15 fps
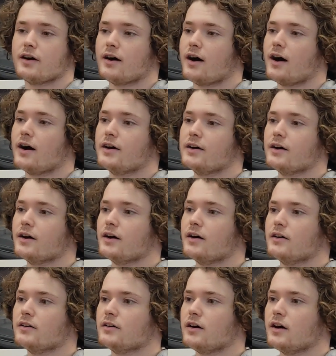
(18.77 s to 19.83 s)
I
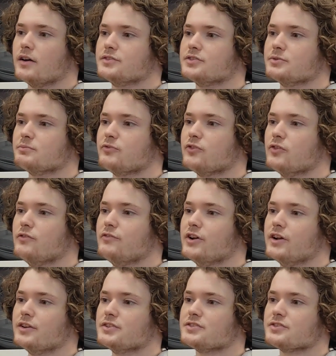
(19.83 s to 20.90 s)
took full
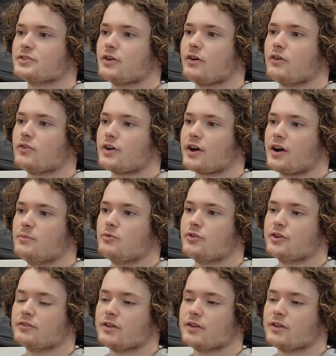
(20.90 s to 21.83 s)
advantage of all the kiteboarding